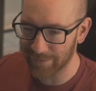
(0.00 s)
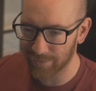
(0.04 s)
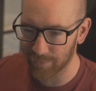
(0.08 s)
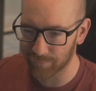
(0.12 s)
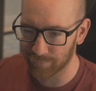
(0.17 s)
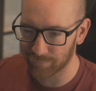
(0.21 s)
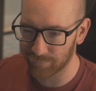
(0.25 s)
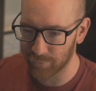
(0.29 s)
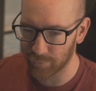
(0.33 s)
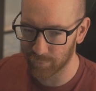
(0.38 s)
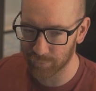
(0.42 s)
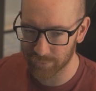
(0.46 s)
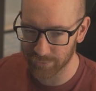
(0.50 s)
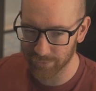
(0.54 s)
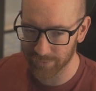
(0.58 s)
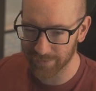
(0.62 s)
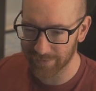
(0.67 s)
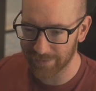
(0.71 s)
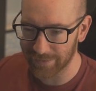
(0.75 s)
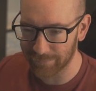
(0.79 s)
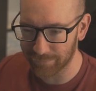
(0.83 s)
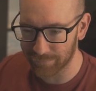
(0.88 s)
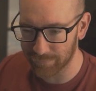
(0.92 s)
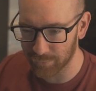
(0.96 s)
in the future.
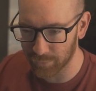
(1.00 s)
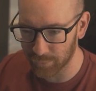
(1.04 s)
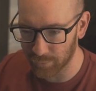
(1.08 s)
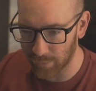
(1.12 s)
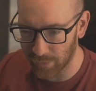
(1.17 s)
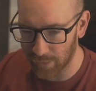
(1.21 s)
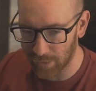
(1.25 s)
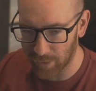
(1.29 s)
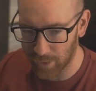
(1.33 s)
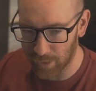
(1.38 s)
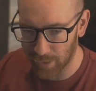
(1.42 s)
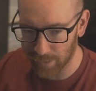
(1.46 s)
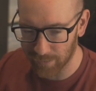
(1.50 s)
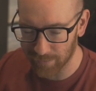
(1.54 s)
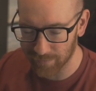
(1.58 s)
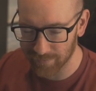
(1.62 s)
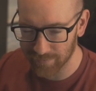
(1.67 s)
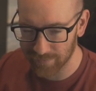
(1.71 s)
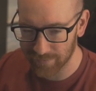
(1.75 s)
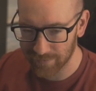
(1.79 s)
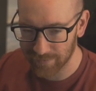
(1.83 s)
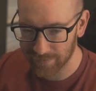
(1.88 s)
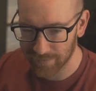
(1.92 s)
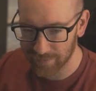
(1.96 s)
If you
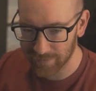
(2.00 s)
are